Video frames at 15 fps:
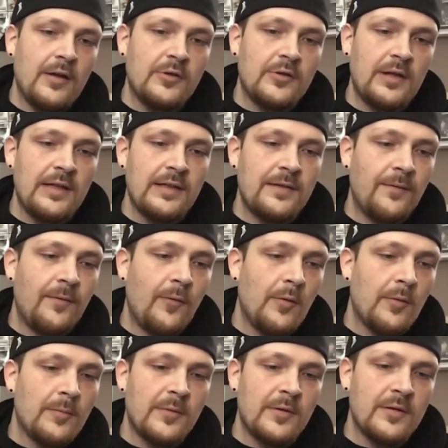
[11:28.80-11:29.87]

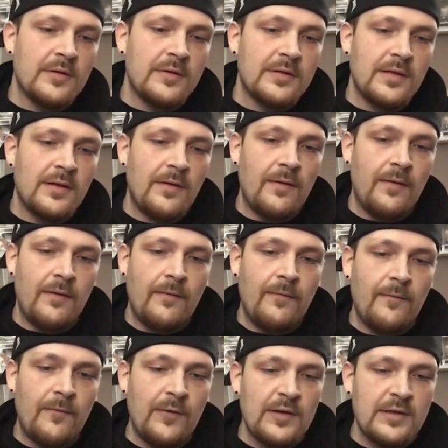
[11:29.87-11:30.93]
Transformers,
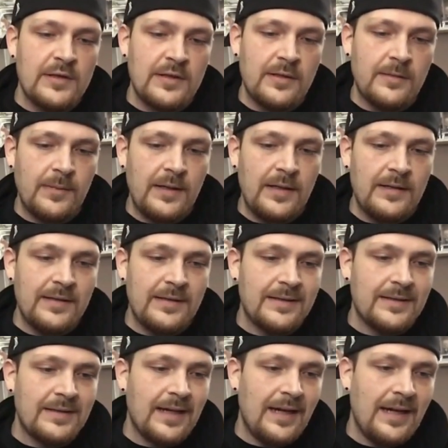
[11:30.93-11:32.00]
Friendship in
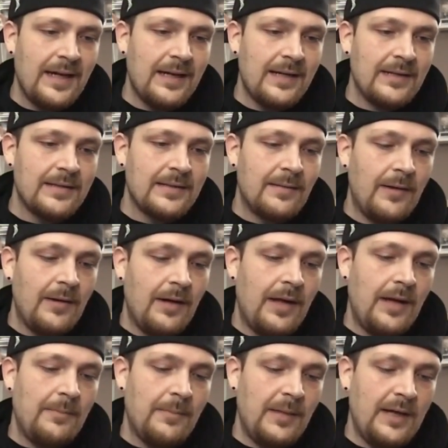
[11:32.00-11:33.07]
Disguise,
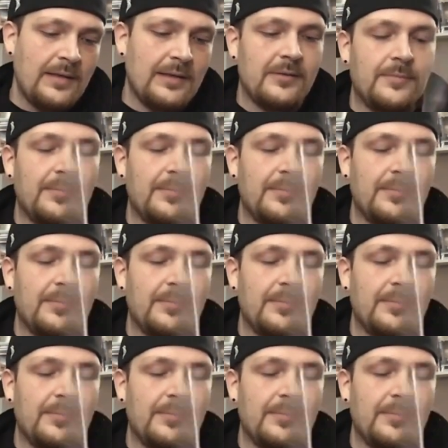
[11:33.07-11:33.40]
and My Little